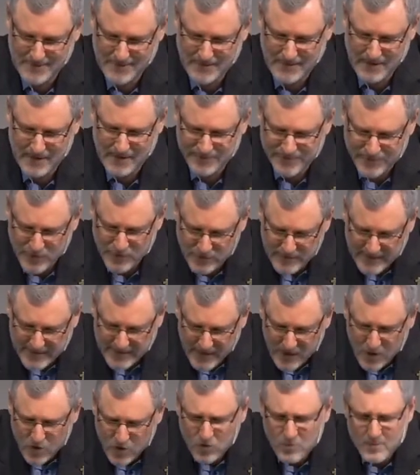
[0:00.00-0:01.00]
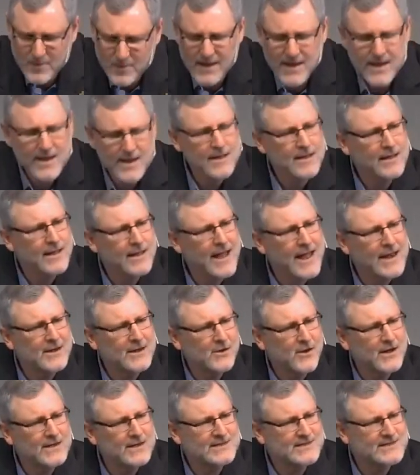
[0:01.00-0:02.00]
If you kill me and
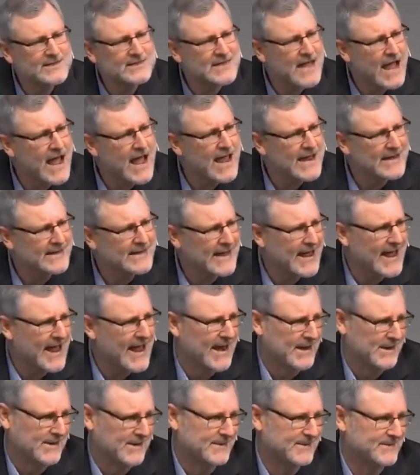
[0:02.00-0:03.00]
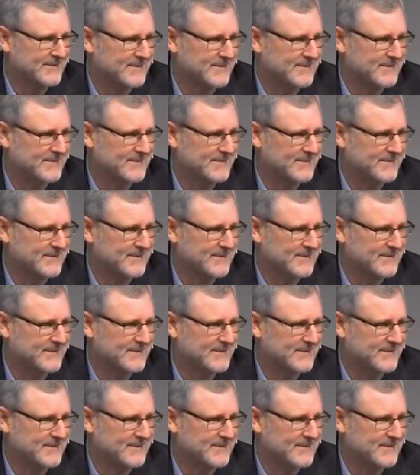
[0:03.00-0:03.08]
I stay dead,